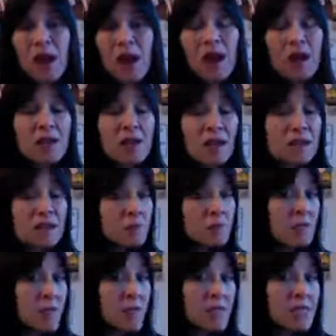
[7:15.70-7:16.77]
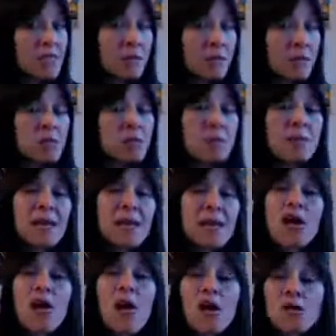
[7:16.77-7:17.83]
And that's some great examples. But that
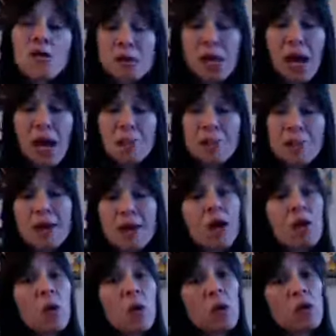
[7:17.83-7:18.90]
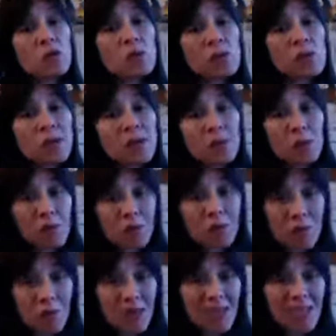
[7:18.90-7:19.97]
can also happen not only
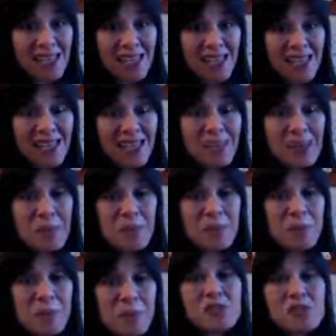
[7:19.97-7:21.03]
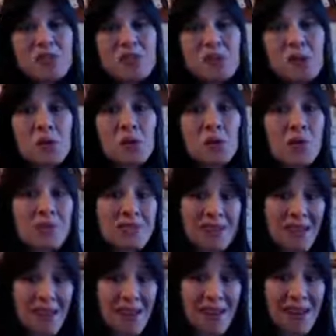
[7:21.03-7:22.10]
with money, but also
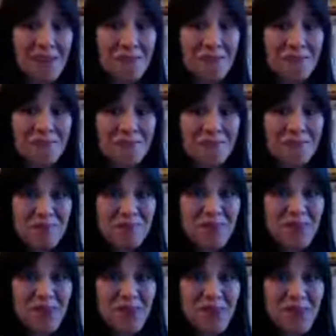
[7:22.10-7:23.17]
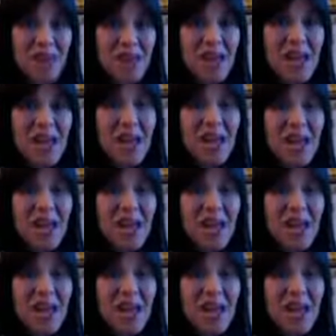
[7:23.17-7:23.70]
with time, right?